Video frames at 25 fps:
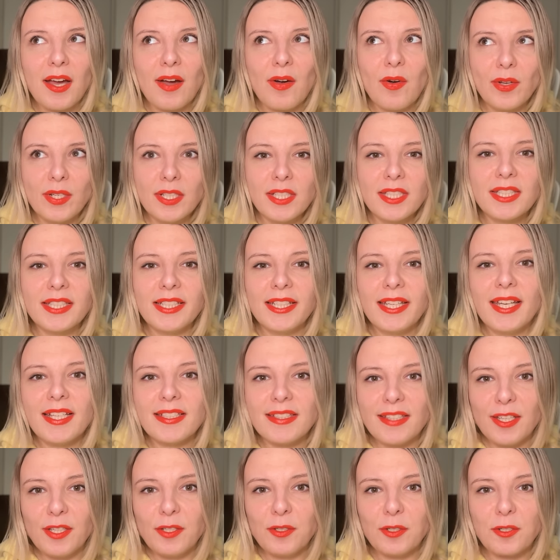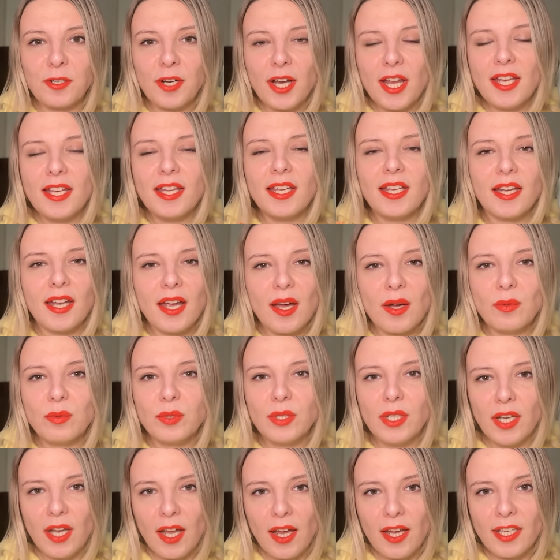honestly as a ukrainian i would
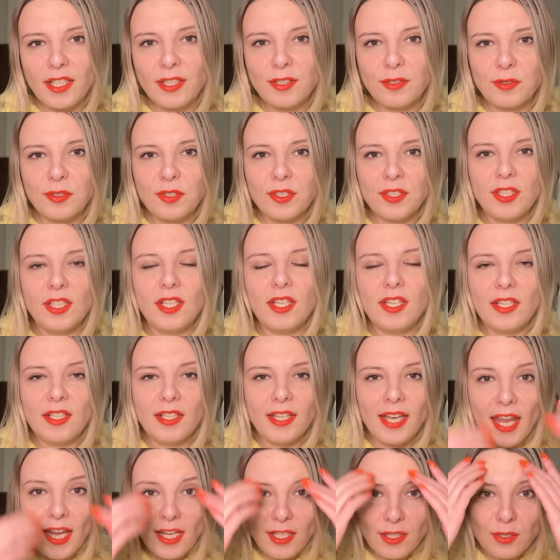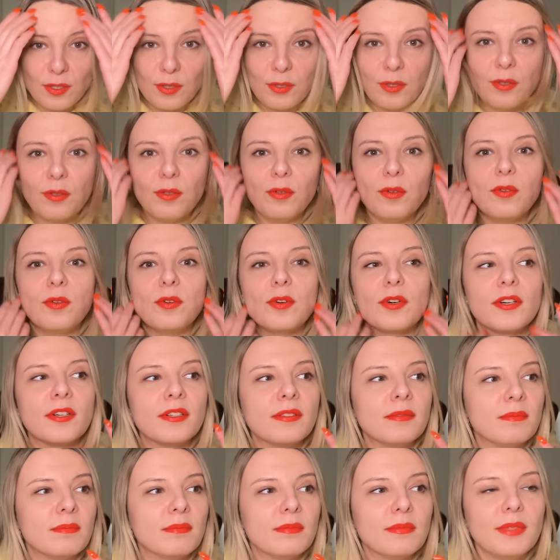like to see nato or
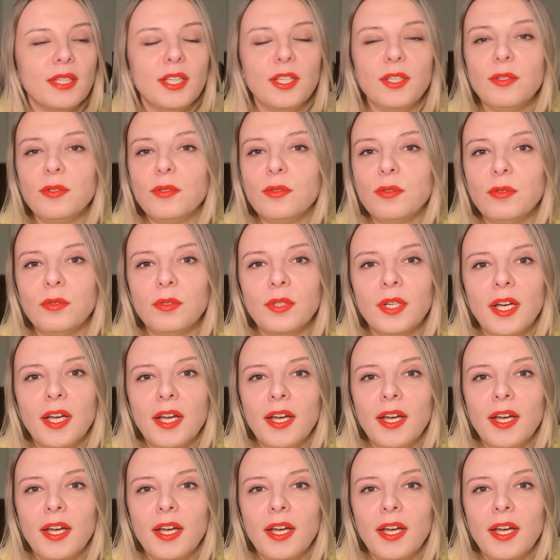eu